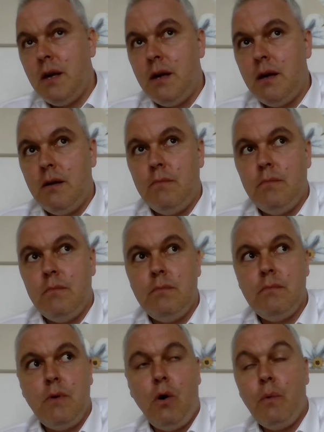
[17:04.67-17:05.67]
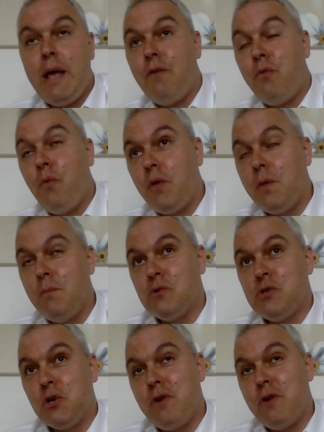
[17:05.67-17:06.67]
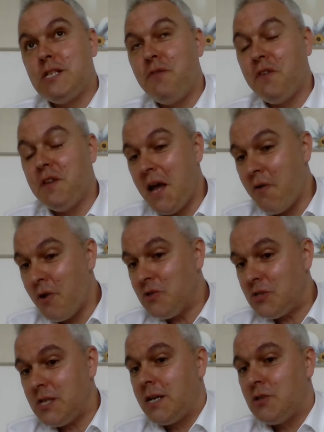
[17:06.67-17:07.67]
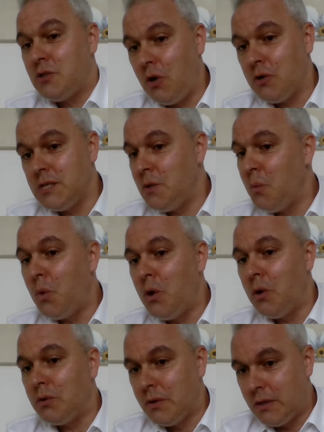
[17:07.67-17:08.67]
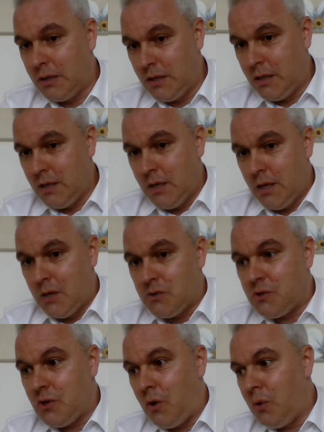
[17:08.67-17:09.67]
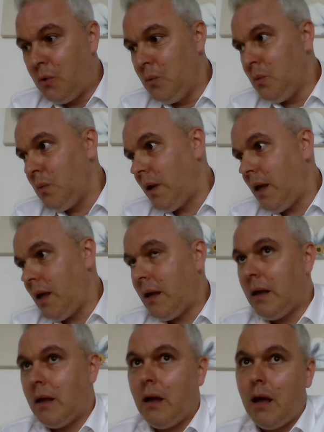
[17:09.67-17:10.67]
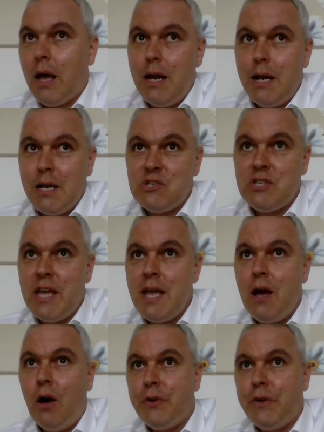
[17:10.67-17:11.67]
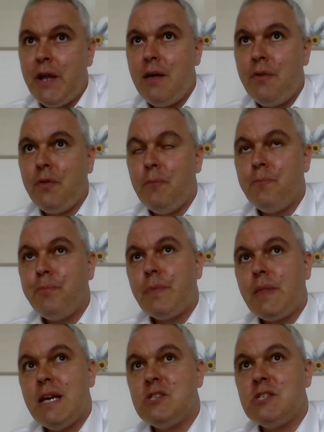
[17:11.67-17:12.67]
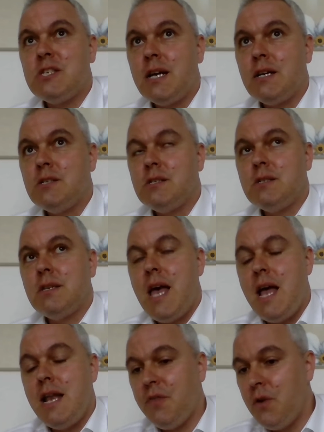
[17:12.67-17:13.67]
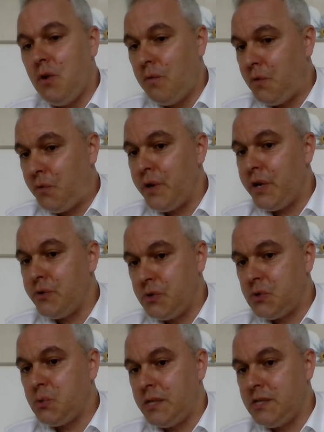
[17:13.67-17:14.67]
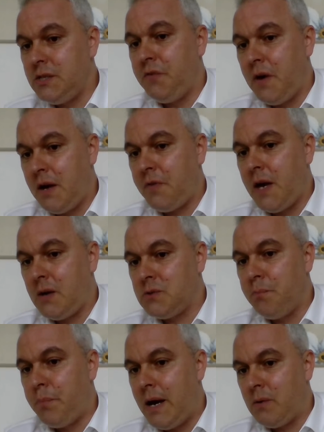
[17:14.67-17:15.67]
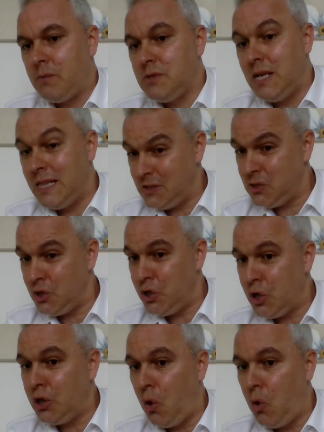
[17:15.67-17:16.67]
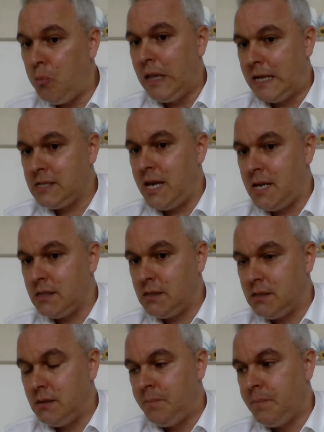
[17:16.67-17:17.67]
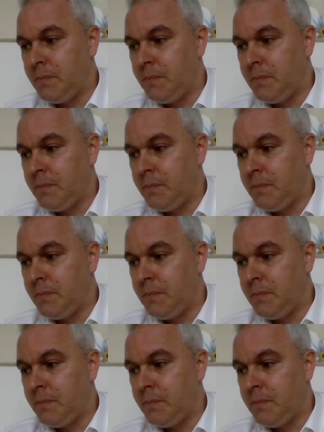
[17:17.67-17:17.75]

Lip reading: or we have one of the most aggressive inheritance tax laws in the world. So an estate on death is taxed anything over £325,000, and that's on your global assets.